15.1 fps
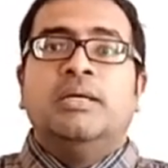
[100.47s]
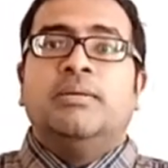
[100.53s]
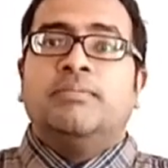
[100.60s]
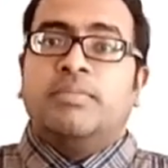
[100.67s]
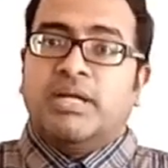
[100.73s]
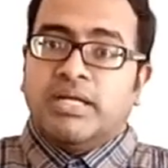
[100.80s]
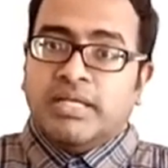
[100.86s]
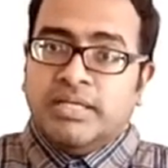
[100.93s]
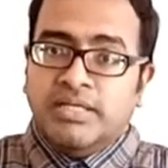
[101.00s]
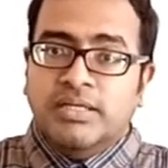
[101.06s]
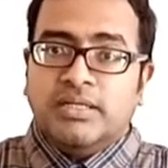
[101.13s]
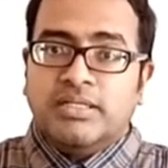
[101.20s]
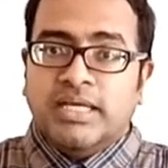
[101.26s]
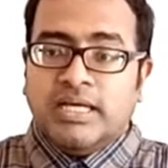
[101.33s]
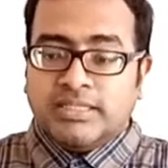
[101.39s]
But
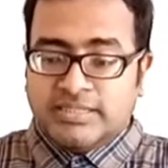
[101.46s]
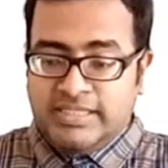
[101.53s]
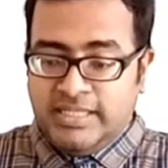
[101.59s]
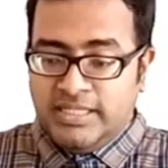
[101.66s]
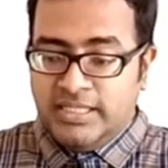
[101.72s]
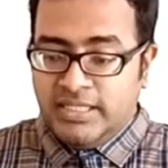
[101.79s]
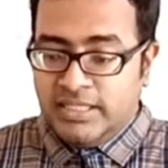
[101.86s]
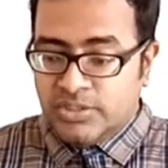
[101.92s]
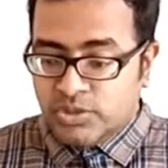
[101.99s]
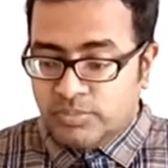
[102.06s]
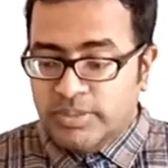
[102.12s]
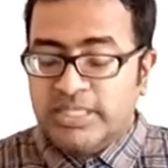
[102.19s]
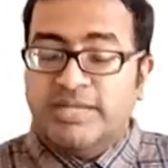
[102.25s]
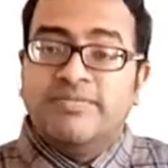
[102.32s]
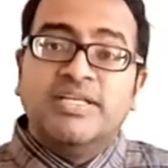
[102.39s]
here they are saying it should
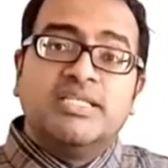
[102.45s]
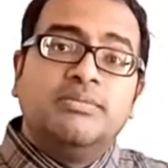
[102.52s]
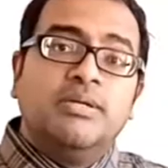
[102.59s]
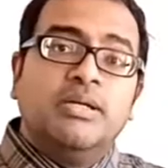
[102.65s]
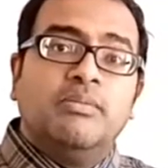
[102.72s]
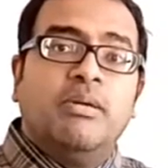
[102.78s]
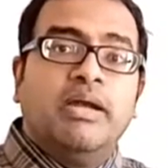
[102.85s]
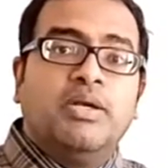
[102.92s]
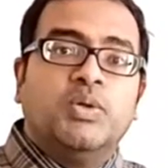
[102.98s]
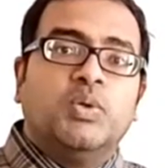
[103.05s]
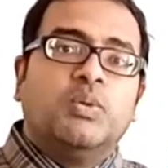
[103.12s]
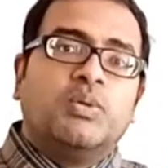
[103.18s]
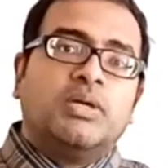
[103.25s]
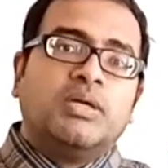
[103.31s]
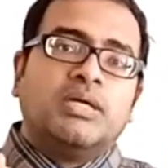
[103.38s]
be divisible by
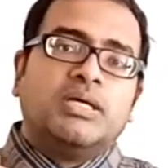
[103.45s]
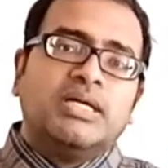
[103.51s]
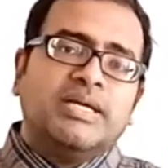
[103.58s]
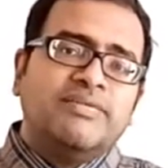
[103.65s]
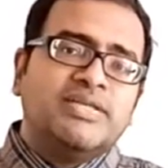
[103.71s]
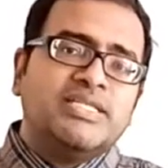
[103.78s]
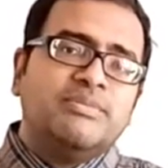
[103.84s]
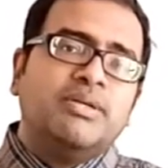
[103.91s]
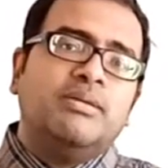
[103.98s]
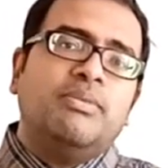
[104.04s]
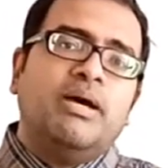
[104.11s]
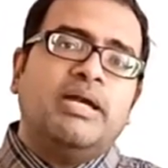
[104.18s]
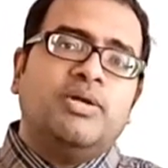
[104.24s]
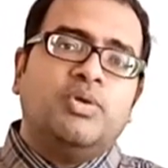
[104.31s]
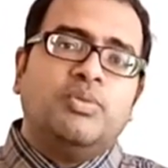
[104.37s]
2. Divisible
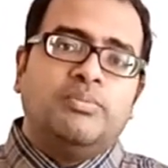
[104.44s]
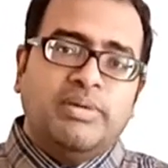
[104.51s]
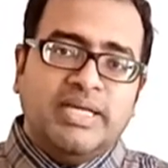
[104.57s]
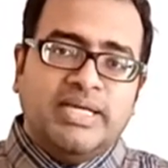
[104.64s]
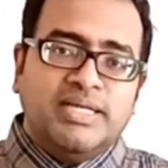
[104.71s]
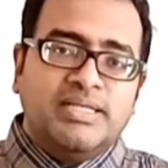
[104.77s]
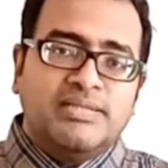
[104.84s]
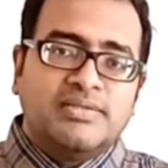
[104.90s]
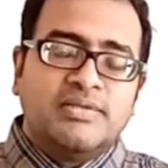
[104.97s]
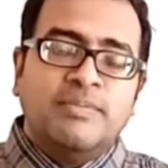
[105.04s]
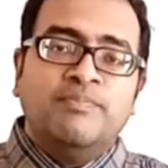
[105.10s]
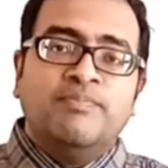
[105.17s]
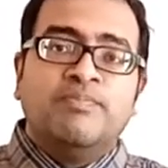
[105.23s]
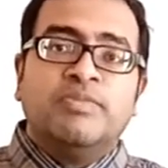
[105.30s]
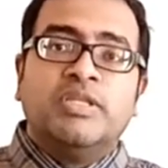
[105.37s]
by 2 means
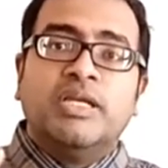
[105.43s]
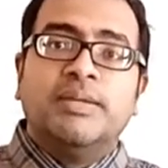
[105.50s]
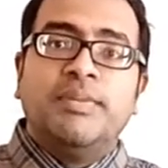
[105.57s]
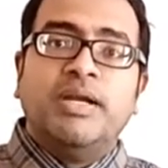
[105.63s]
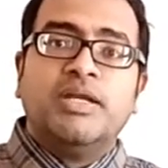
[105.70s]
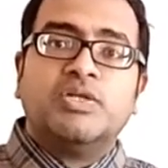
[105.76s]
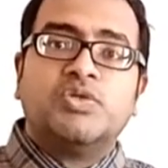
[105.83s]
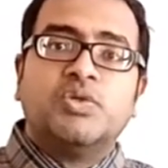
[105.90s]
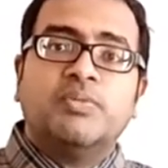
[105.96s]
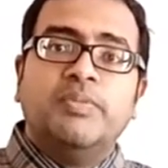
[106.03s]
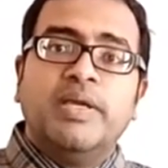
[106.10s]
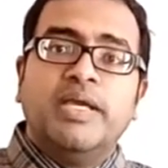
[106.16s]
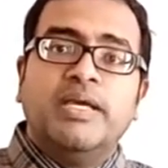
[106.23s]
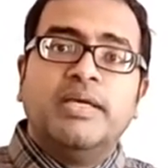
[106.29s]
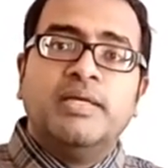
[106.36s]
the remainder should
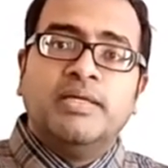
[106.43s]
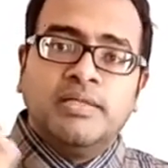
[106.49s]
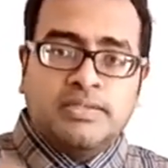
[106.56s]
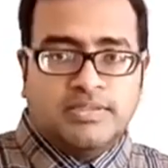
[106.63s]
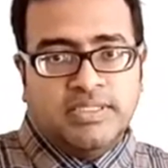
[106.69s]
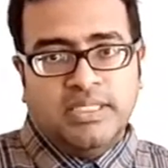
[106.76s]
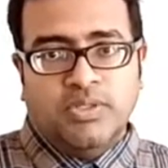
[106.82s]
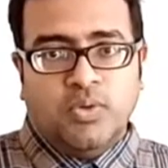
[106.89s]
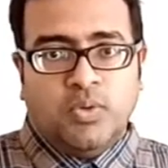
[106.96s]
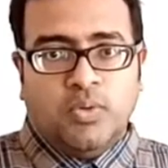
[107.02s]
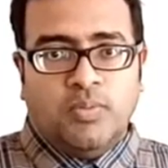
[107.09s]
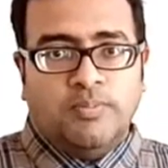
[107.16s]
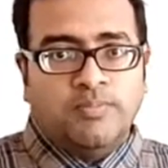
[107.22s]
be 0.